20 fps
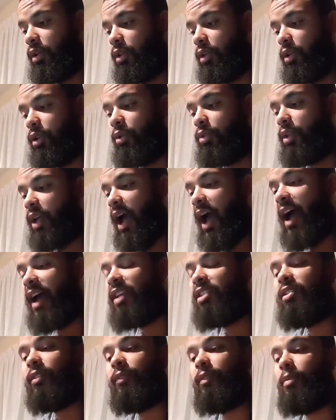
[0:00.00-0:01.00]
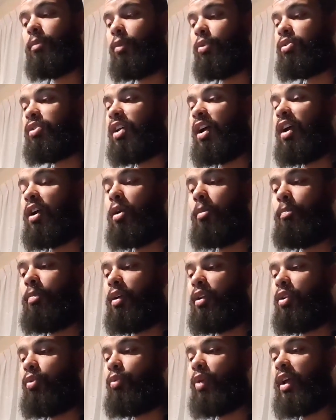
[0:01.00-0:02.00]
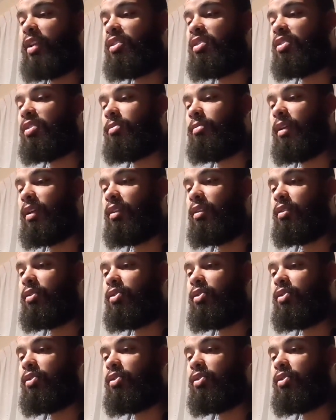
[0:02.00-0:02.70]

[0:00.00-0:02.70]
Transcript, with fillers: you know, the eyes of the Most High are upon the righteous, man.